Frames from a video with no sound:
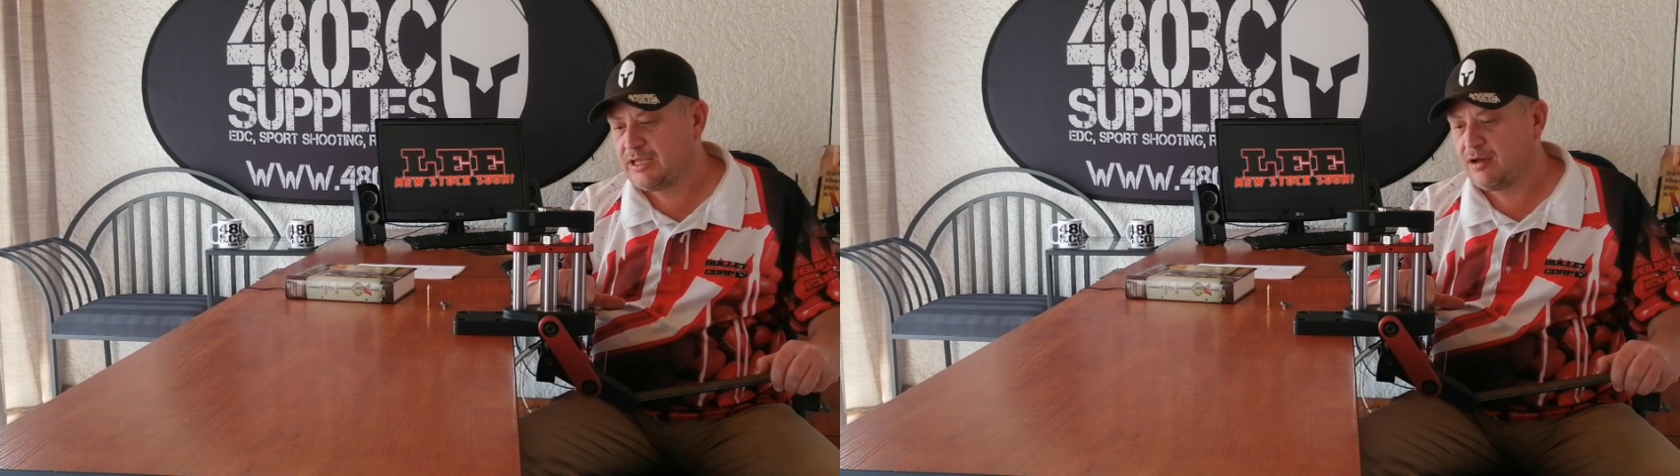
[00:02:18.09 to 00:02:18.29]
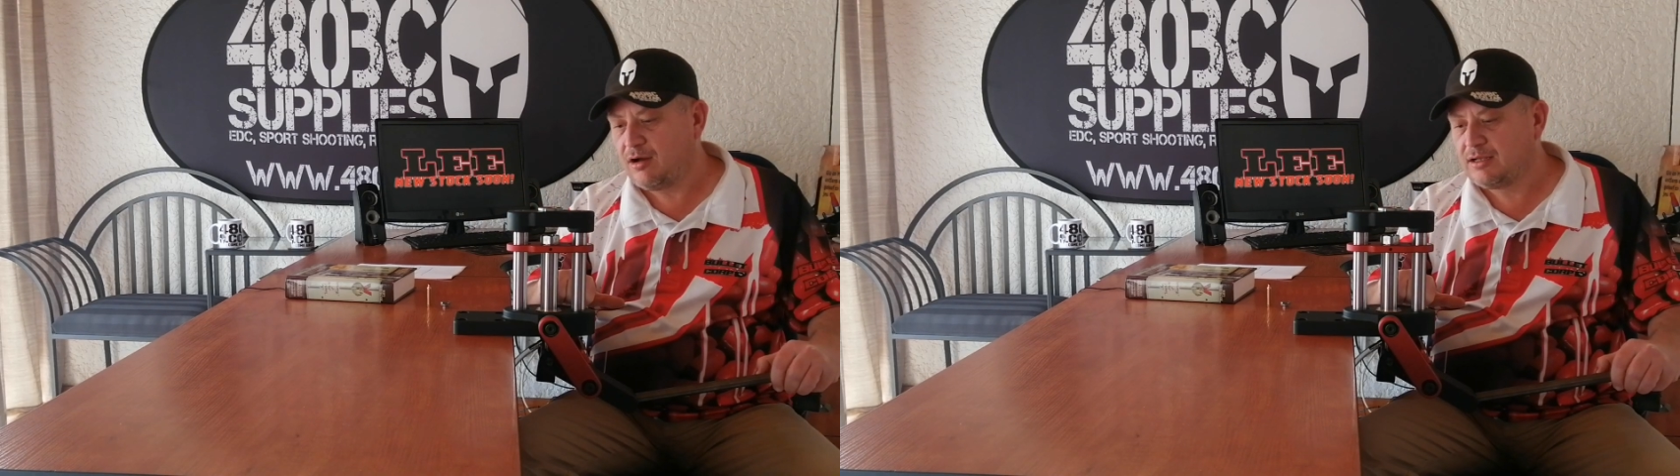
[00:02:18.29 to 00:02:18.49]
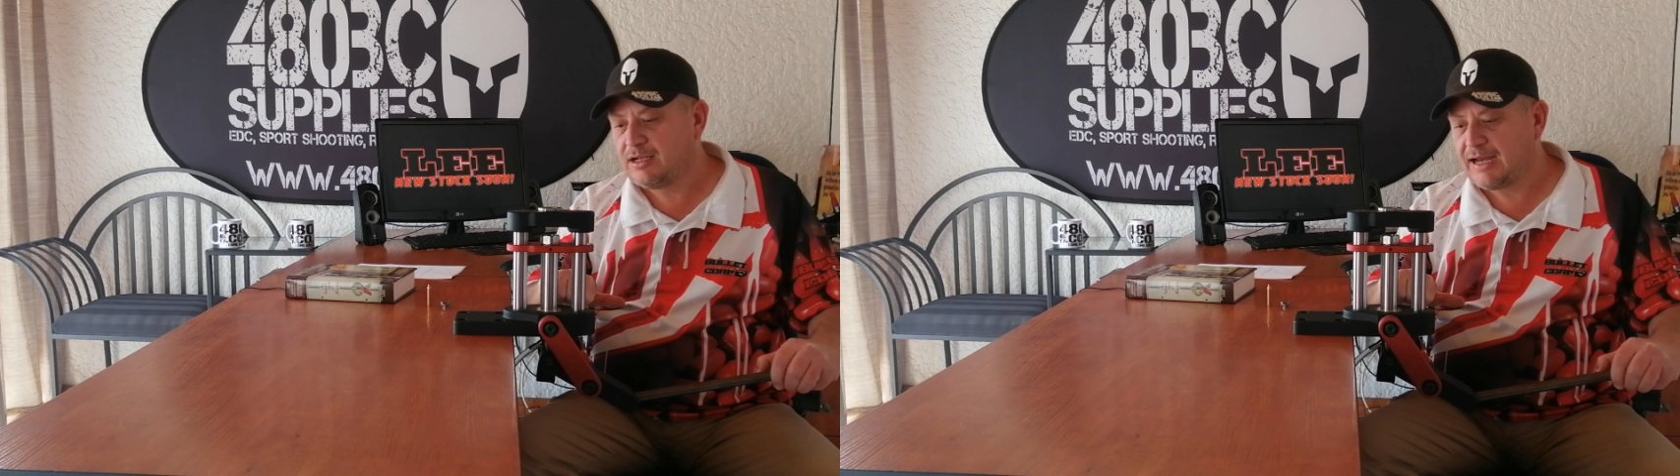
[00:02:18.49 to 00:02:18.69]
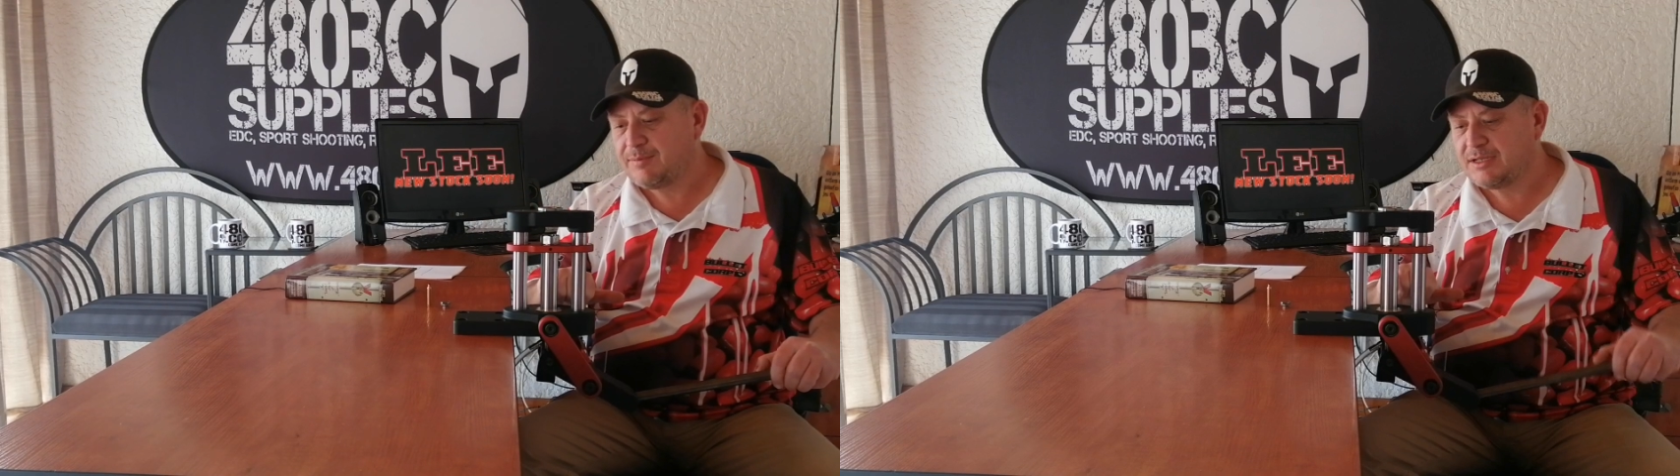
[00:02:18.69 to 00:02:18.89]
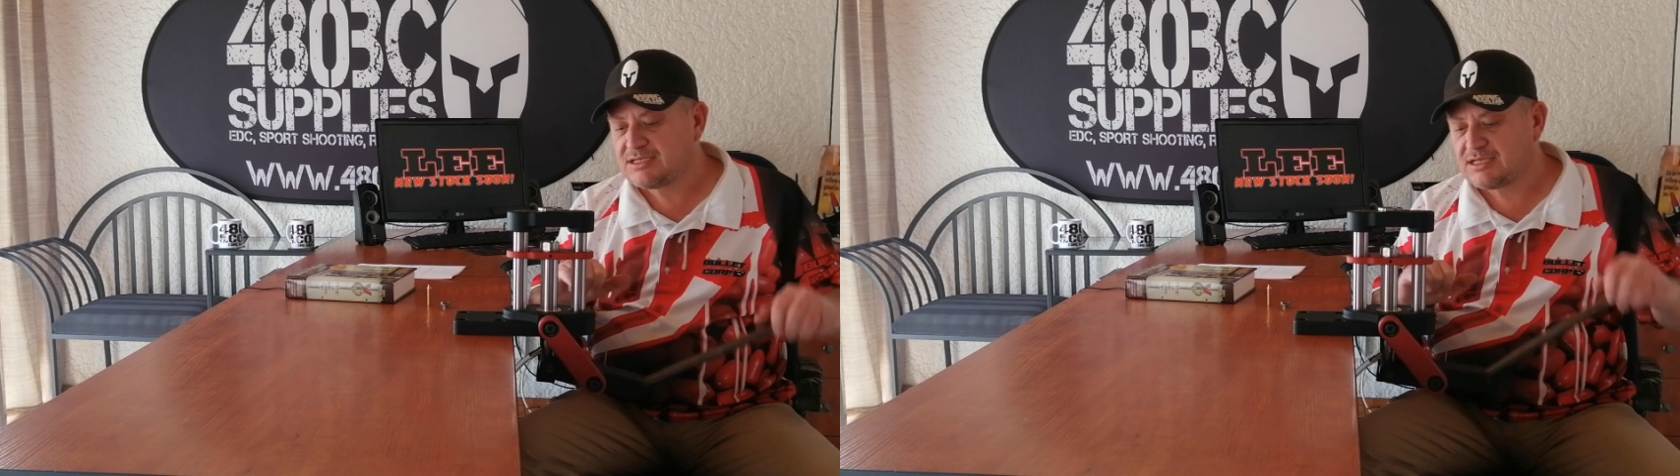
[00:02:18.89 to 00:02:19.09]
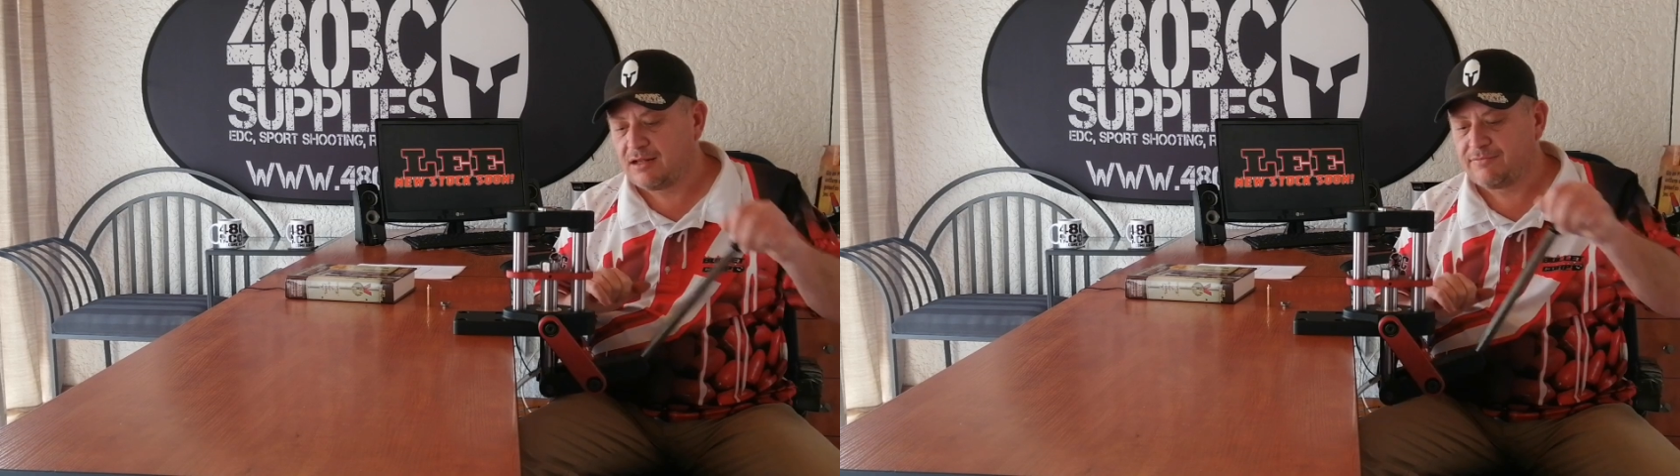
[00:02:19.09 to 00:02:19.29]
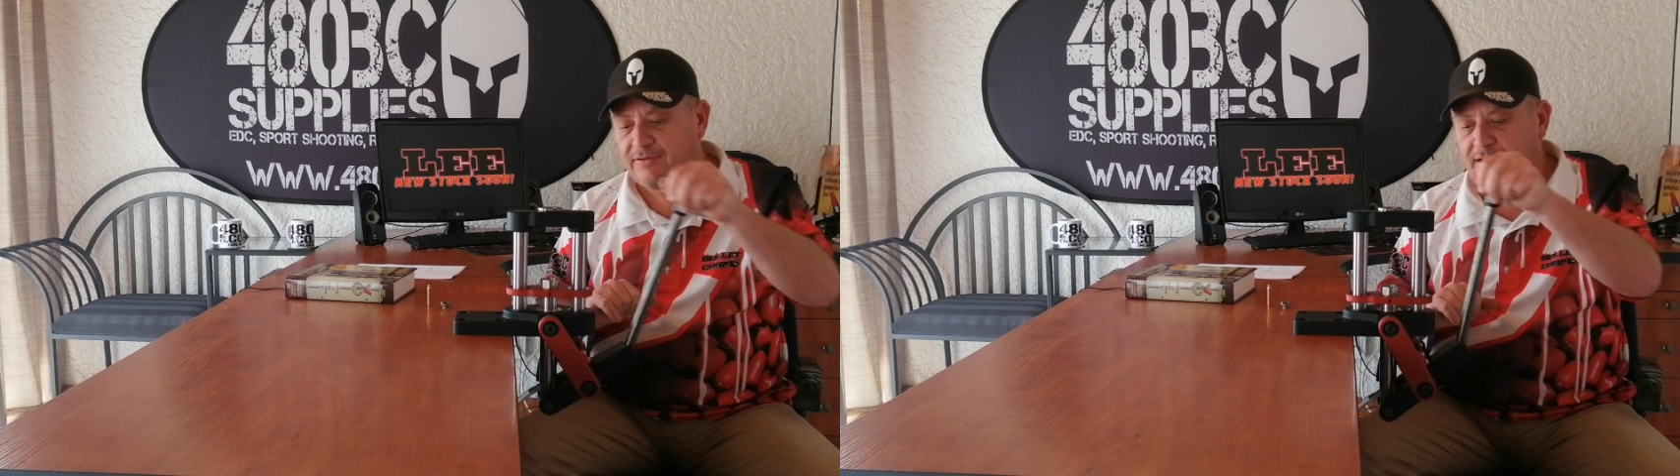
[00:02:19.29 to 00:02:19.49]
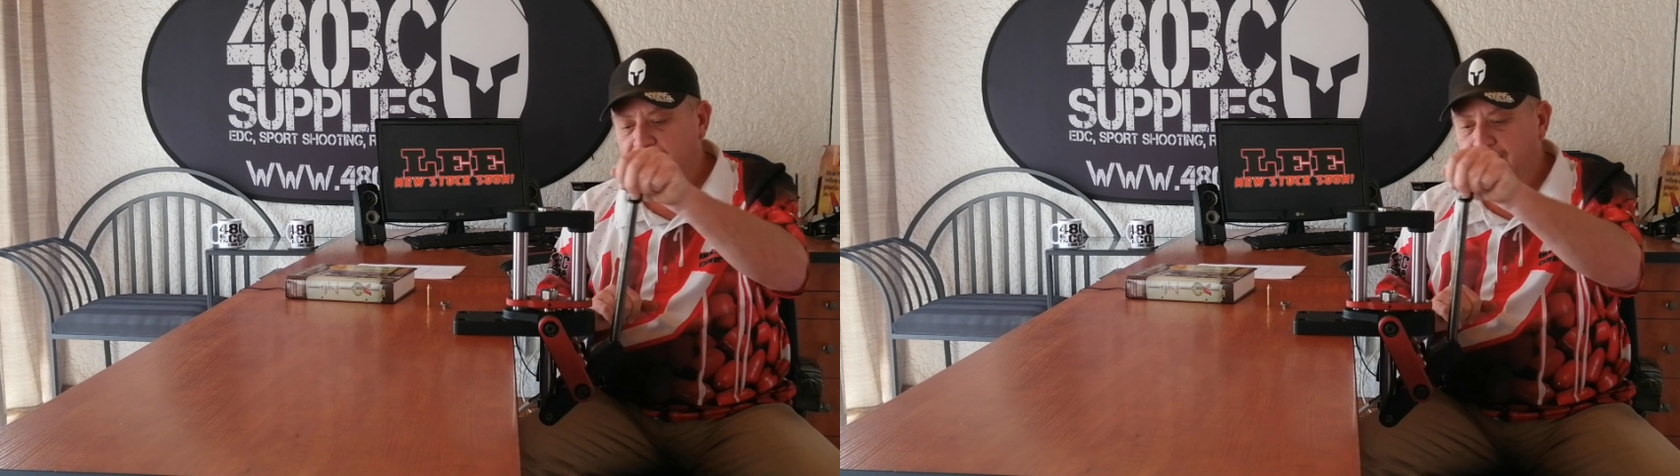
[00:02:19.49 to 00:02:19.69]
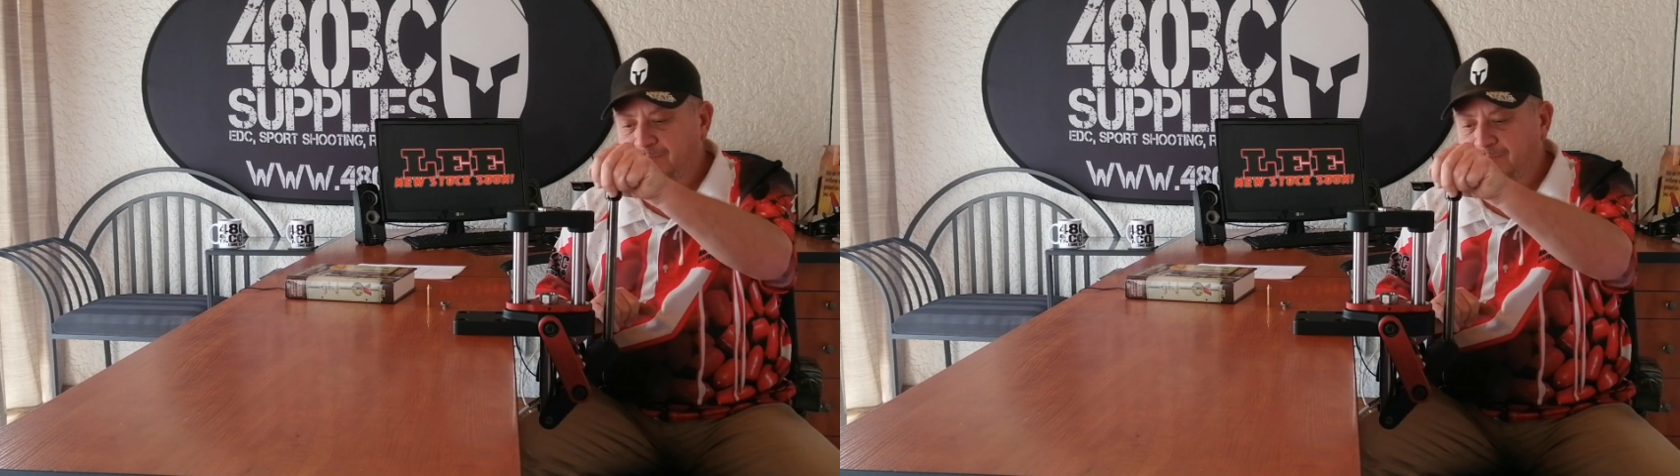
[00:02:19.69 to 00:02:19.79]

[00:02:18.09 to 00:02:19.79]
bushing here on the ram itself.